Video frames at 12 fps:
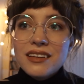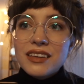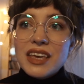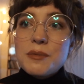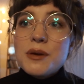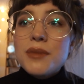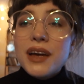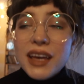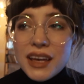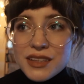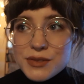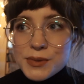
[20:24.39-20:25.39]
keeping my
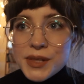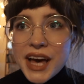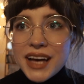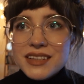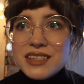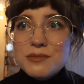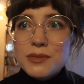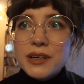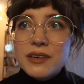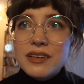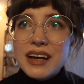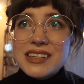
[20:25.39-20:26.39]
hands relaxed,
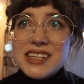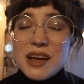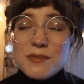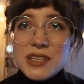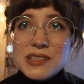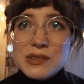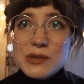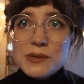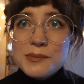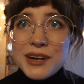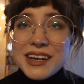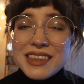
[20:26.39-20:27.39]
but at times I do
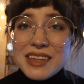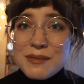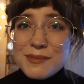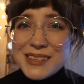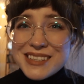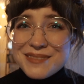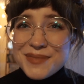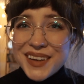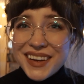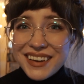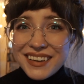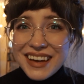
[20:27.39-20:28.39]
break them just
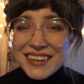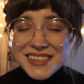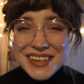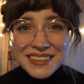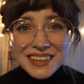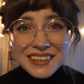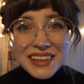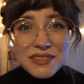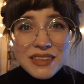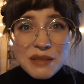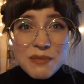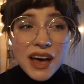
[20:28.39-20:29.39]
by accidentally
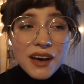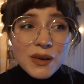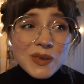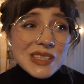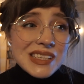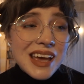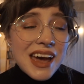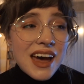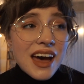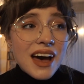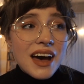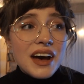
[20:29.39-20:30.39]
leaving them out.
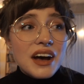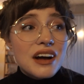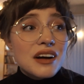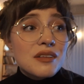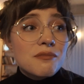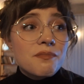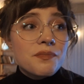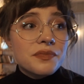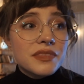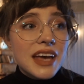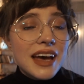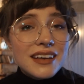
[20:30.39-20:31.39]
I
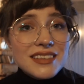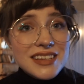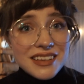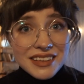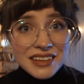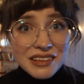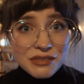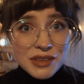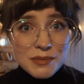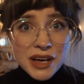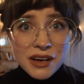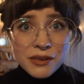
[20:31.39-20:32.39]
accidentally left
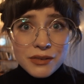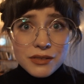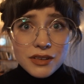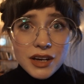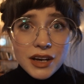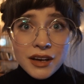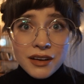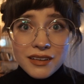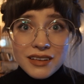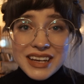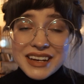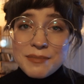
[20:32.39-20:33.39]
them out
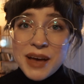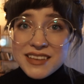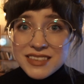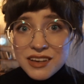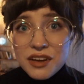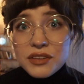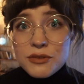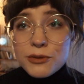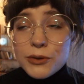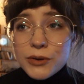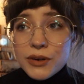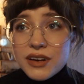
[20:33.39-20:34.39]
in a basket on the
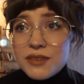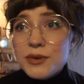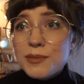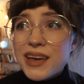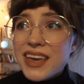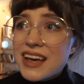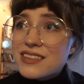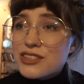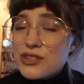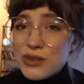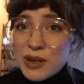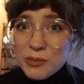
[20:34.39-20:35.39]
floor, and one of my cats
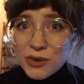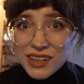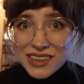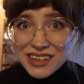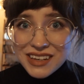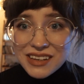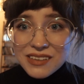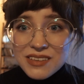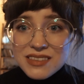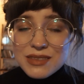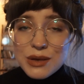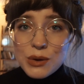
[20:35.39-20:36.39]
chewed up one of the
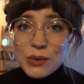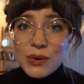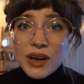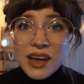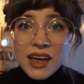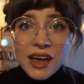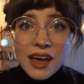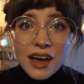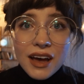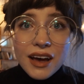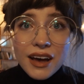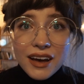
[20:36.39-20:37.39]
needles, so
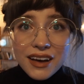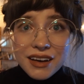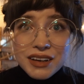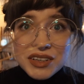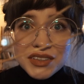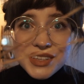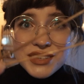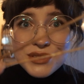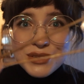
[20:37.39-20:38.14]
these are